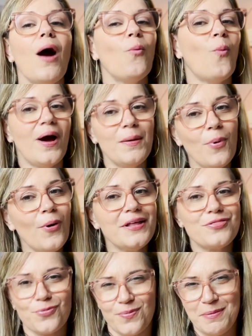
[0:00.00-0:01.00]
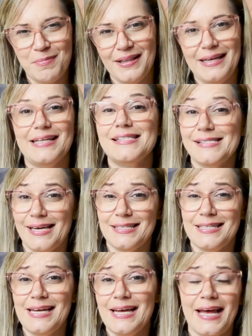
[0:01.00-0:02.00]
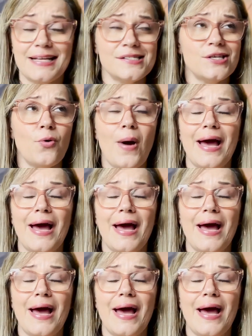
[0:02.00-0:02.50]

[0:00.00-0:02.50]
$1.3 million in Santee gets you